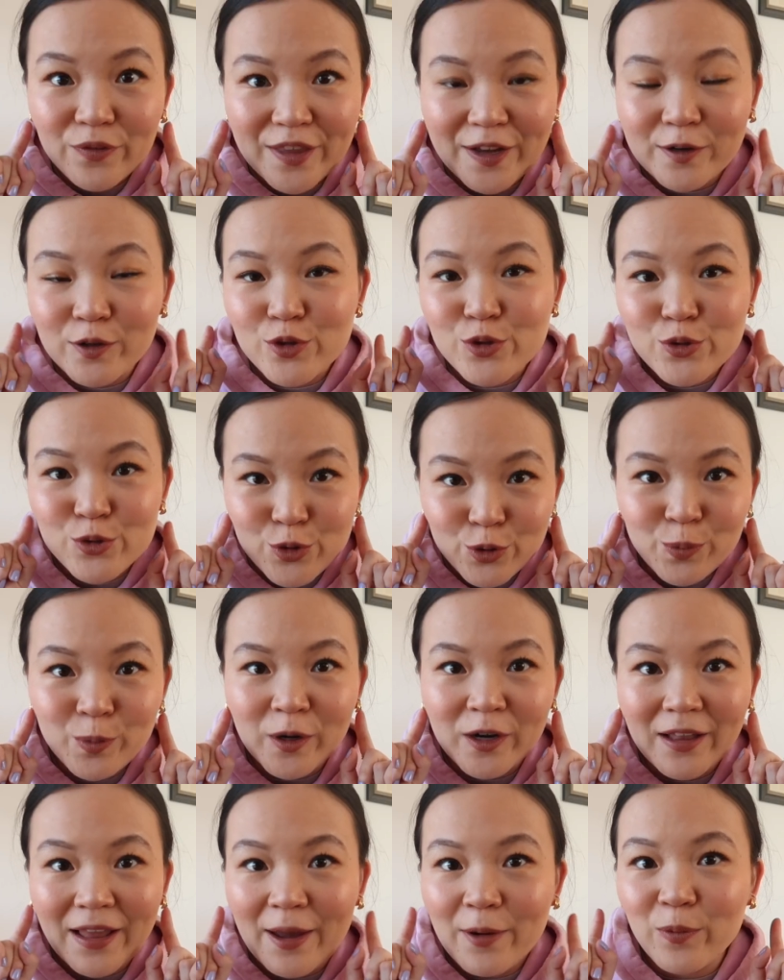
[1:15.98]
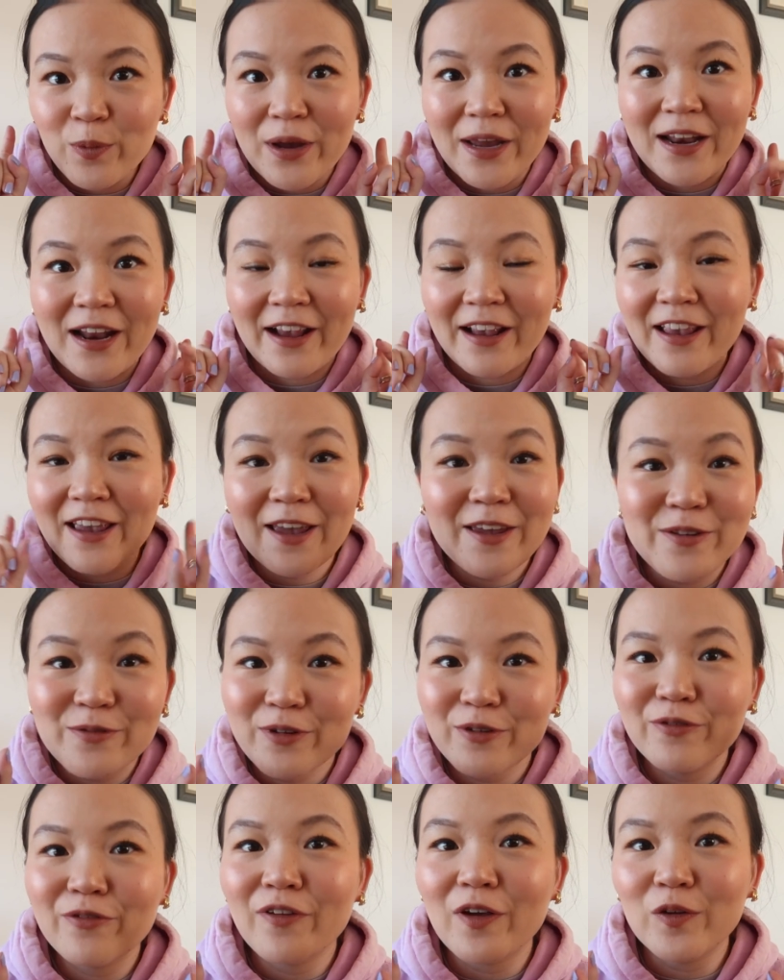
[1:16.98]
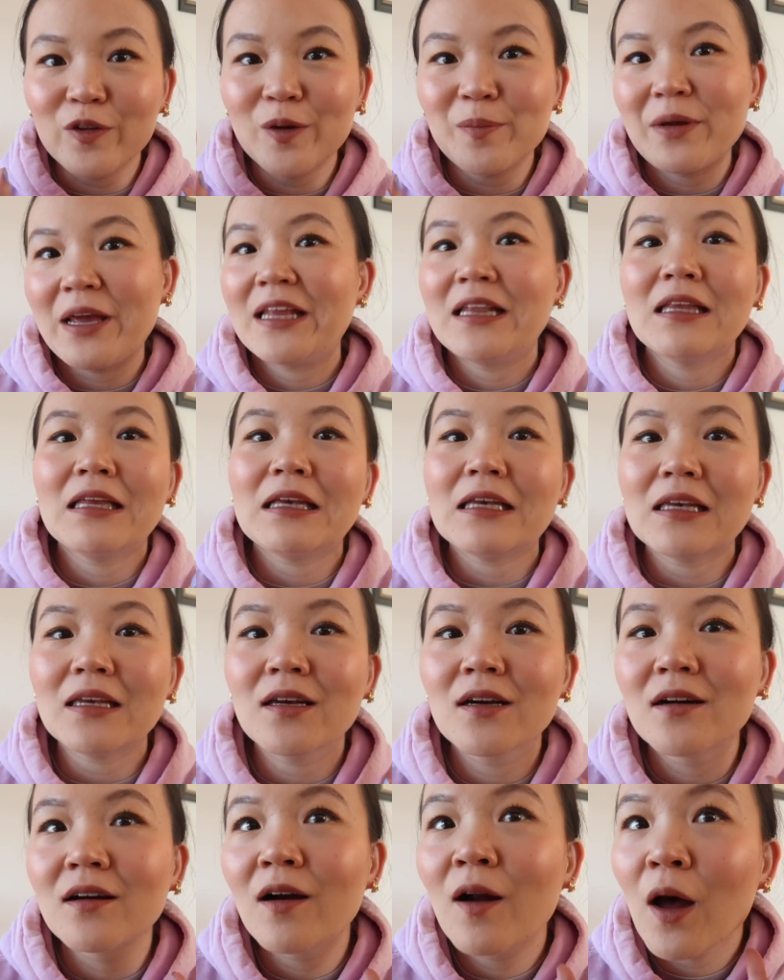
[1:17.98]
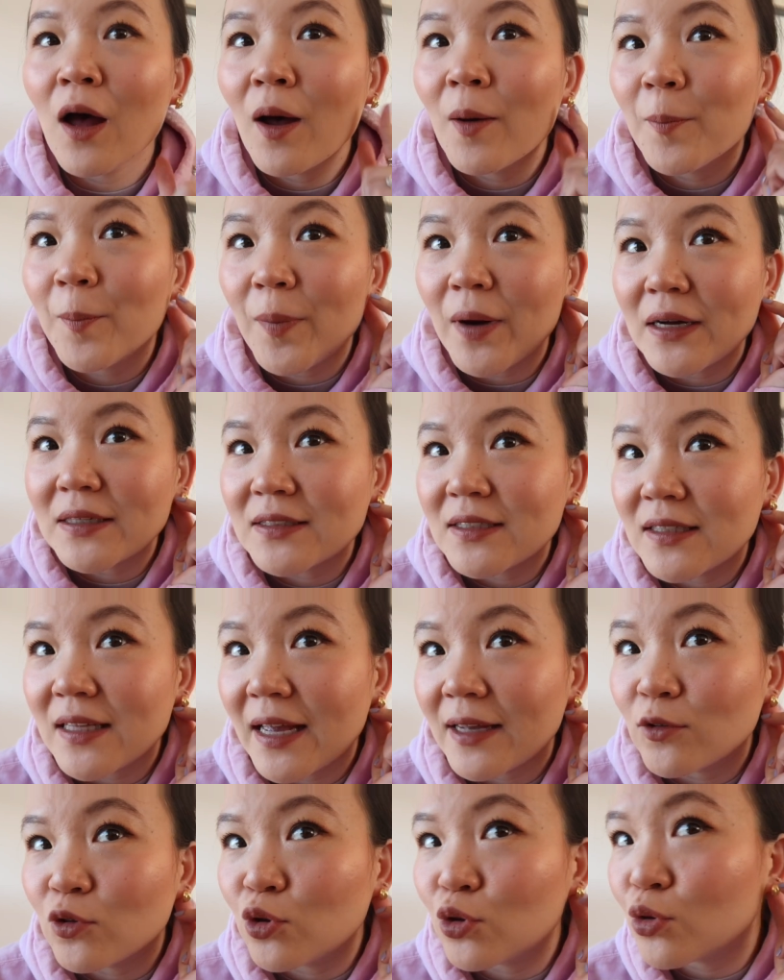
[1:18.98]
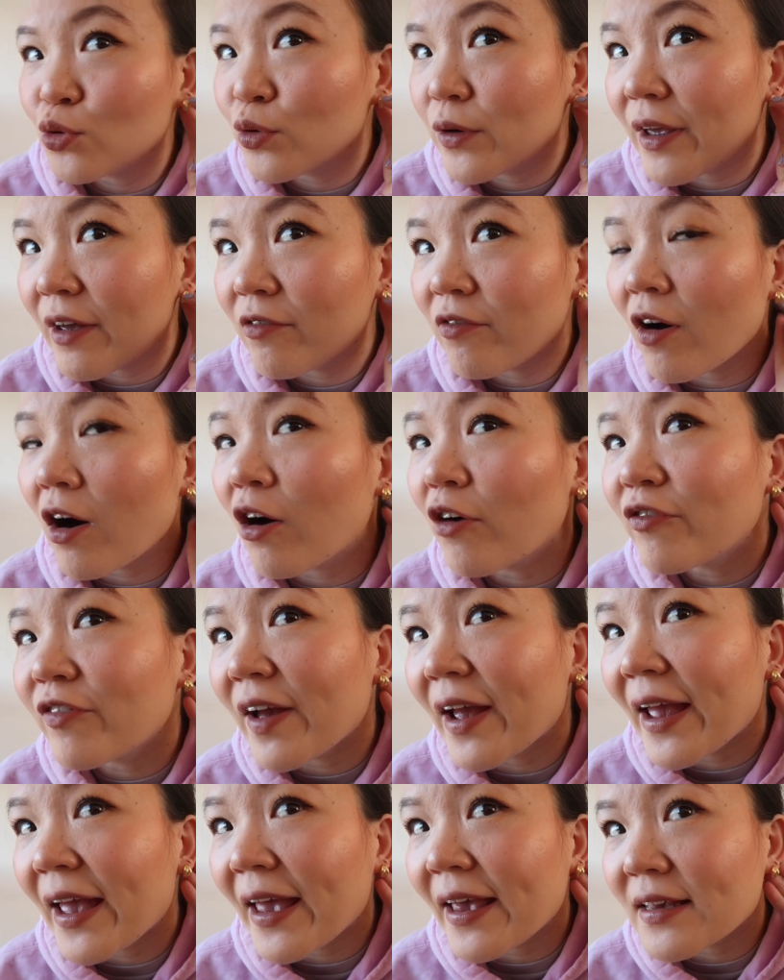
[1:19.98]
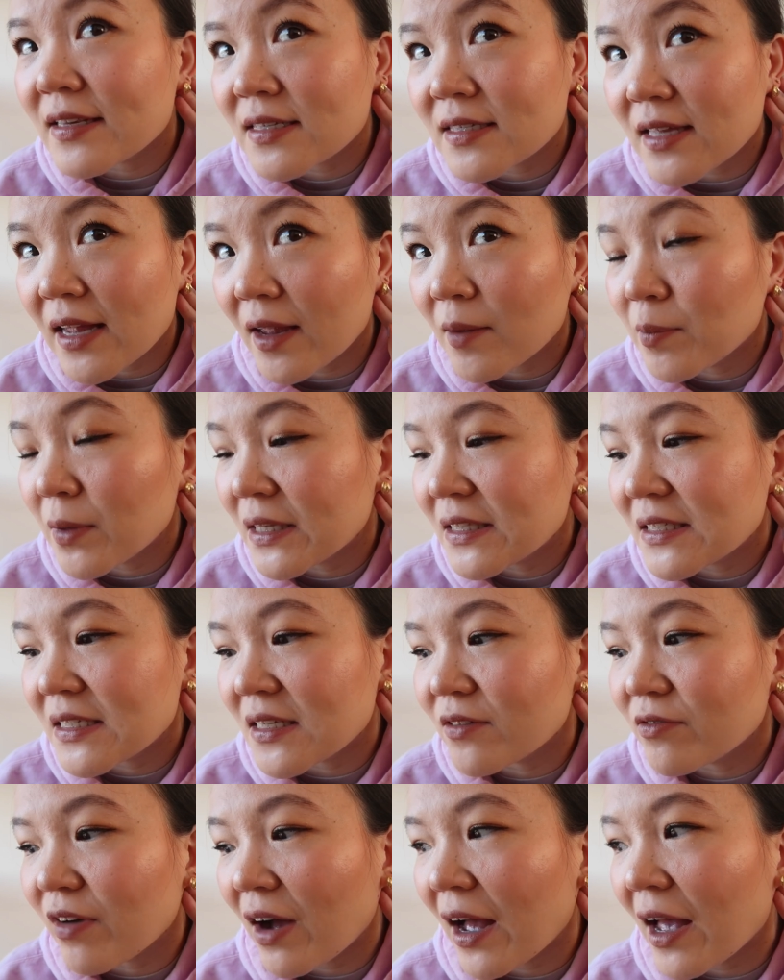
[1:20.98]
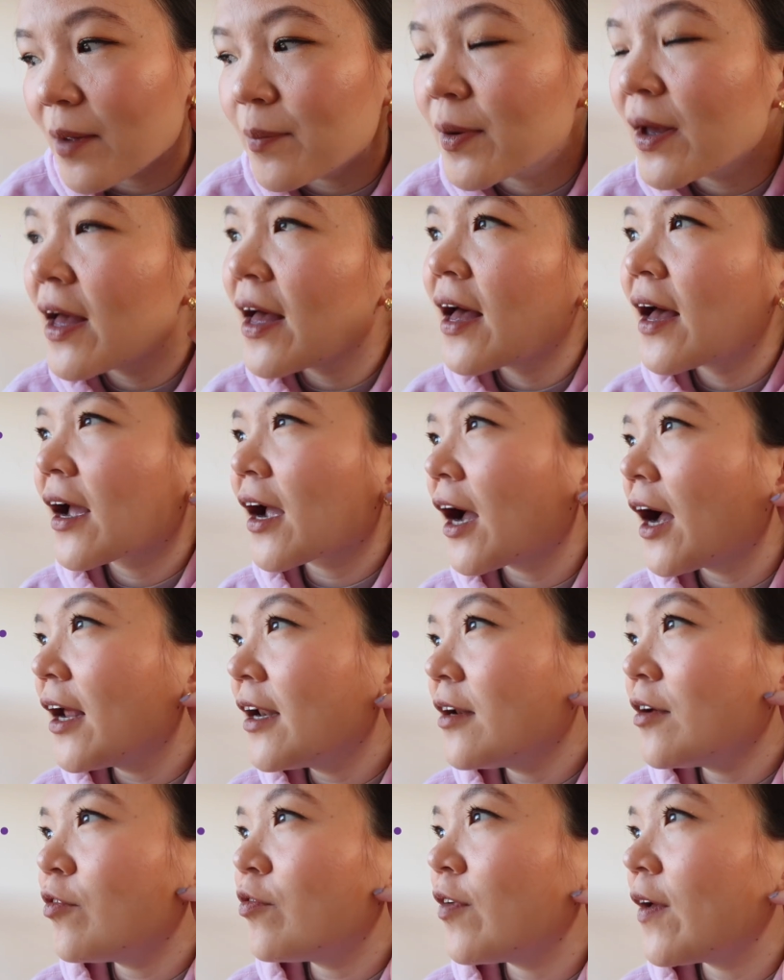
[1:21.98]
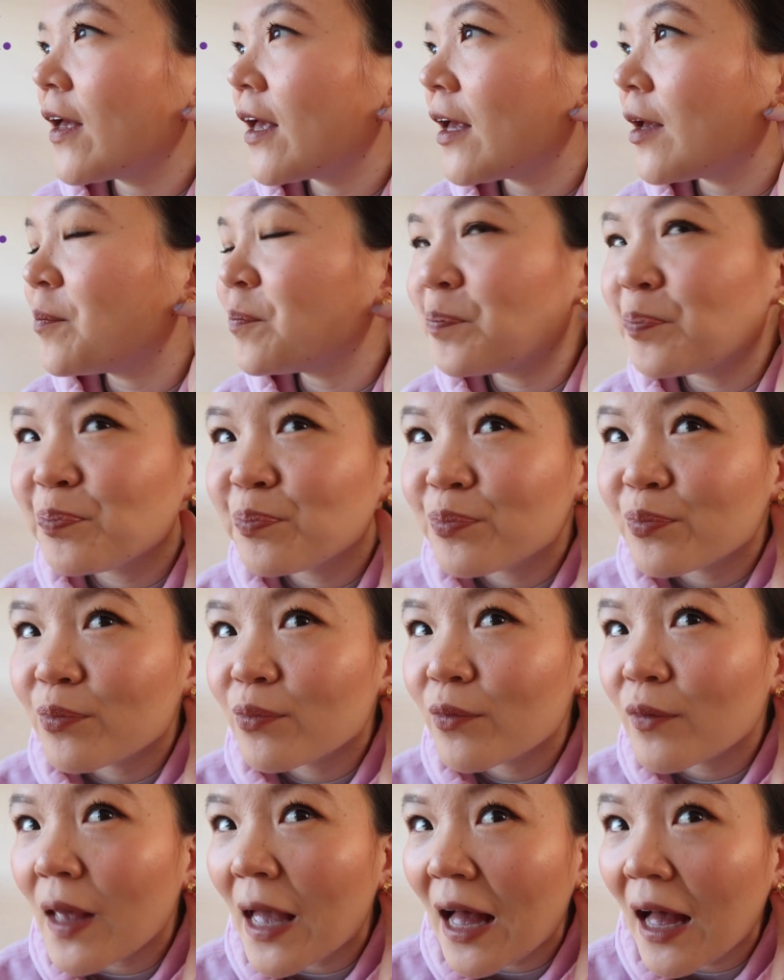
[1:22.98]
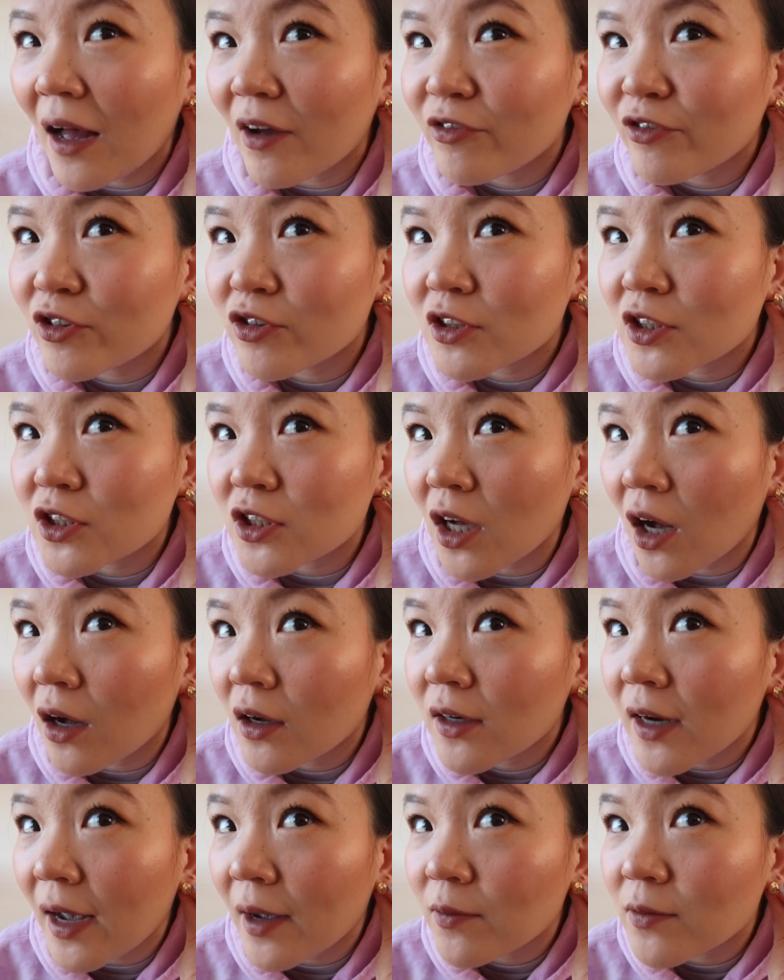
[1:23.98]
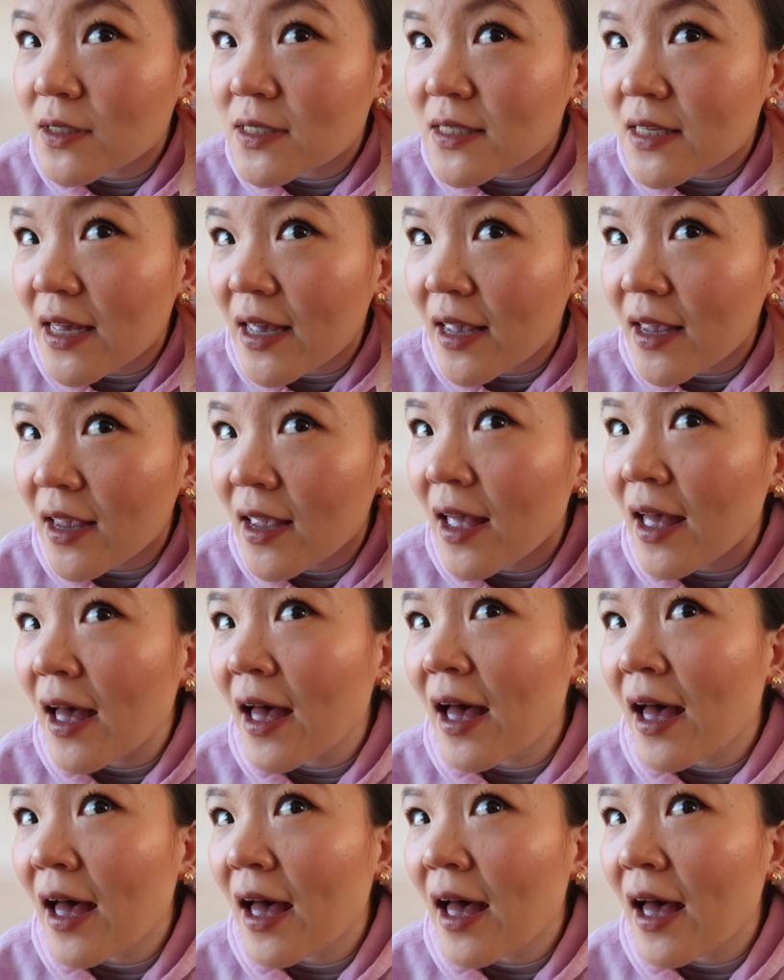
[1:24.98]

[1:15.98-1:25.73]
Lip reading: They're super lightweight. I can't even feel them in the ear, but they do give off a statementy vibe, kind of a half croissant, I would say.